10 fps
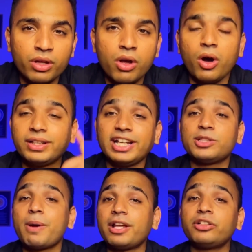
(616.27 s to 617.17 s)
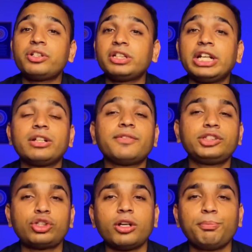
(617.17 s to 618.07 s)
On the expiration date of the
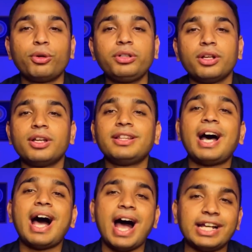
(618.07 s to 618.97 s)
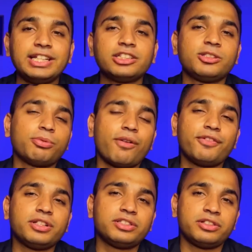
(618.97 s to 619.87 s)
short put, the highest
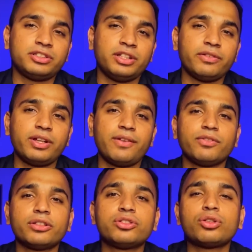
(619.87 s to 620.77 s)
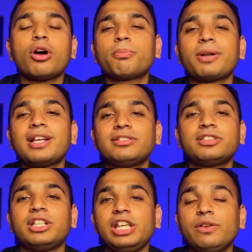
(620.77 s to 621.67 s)
profit is received if the stock price
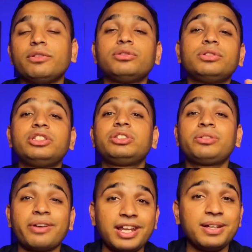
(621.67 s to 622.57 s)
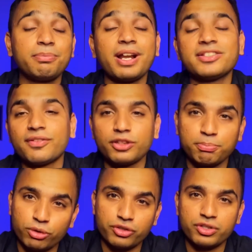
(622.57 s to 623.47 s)
is equal to the strike price of the
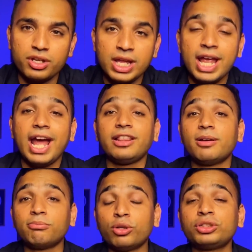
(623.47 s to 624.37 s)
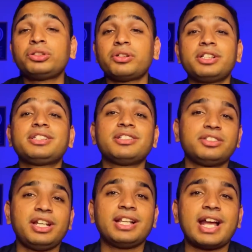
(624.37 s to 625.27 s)
puts, and the most risk is
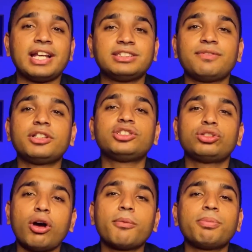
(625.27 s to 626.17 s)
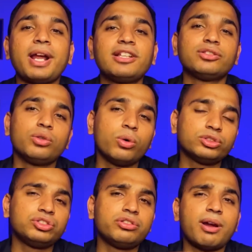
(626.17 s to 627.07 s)
realized if the stock price
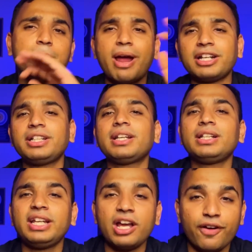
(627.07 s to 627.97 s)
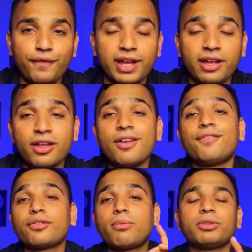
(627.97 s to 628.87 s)
goes dramatically away
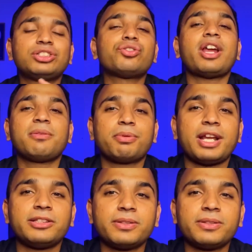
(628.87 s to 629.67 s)
from the strike price.